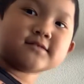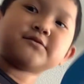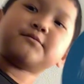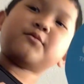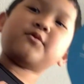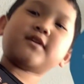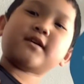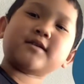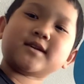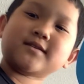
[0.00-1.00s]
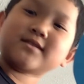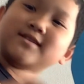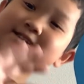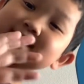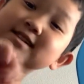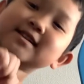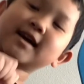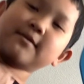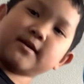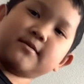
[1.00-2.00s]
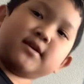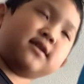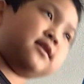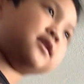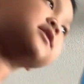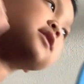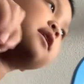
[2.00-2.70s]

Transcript: one, two. A B C D E